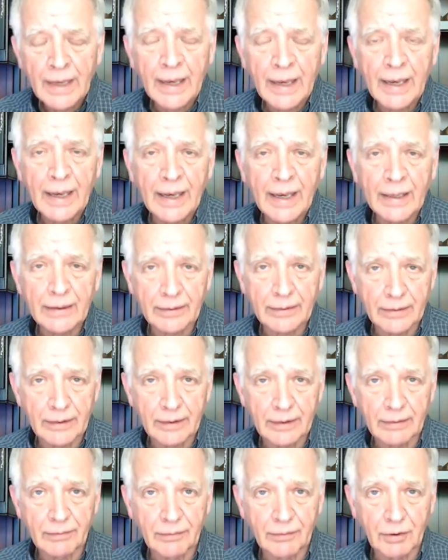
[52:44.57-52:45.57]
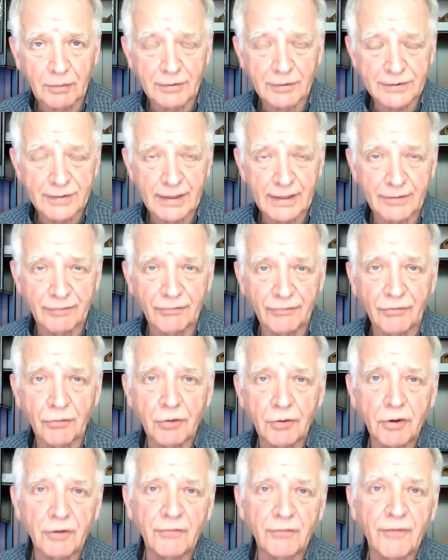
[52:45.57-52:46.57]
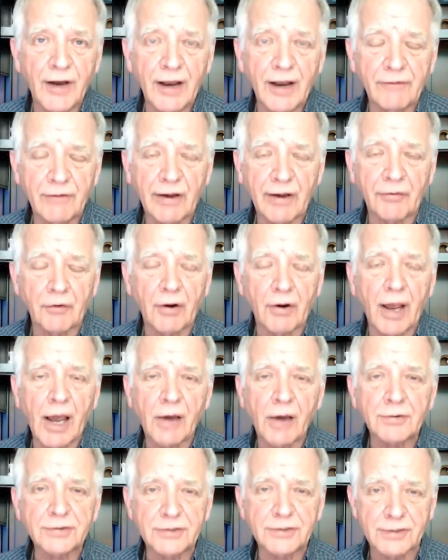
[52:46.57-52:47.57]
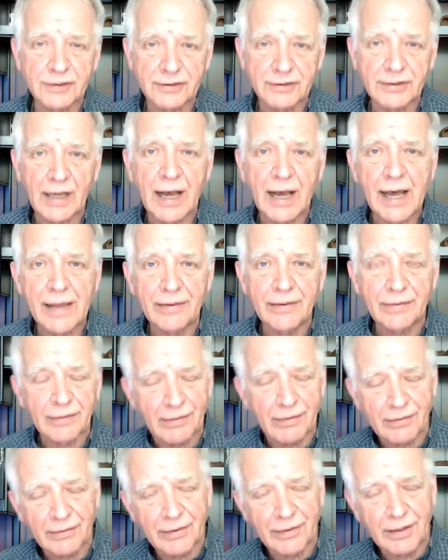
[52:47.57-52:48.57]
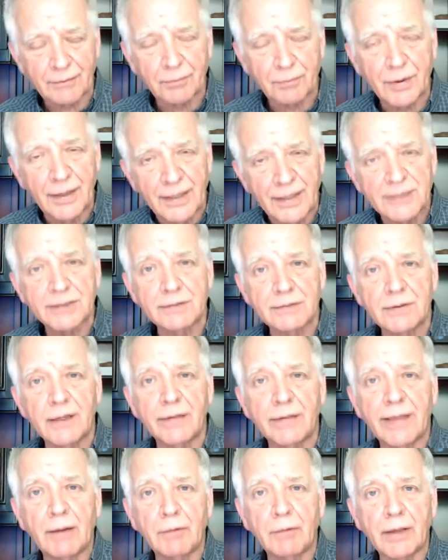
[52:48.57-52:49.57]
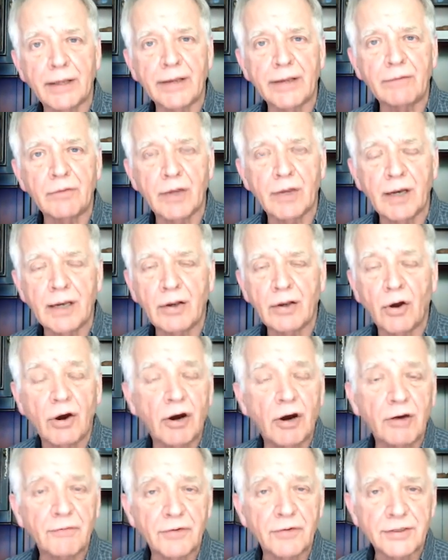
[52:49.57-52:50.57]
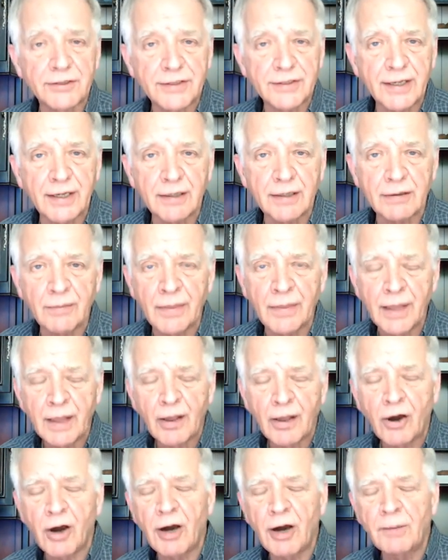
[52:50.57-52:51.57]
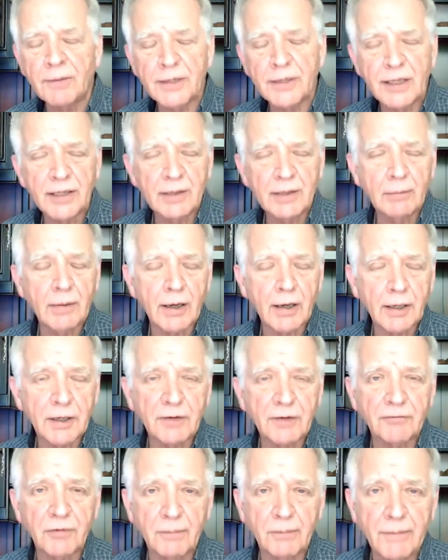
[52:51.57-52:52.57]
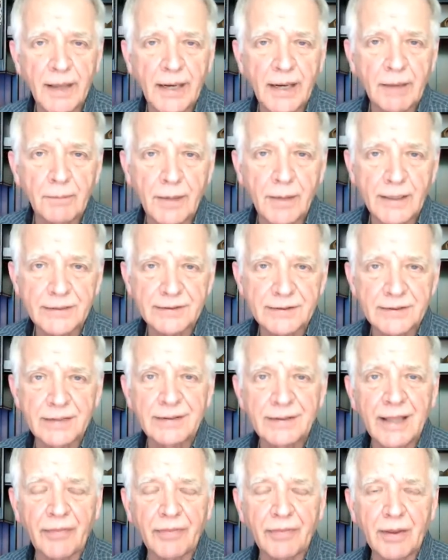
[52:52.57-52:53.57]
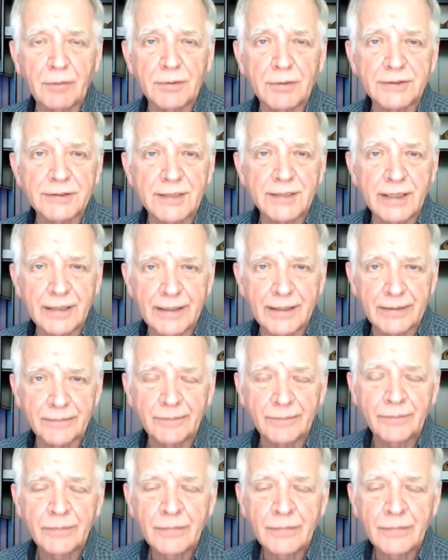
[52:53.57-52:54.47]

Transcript: and uh, there was like four or five other houses on the peninsula that we lived on, all for sale, all been on the market for many months. Nothing was selling.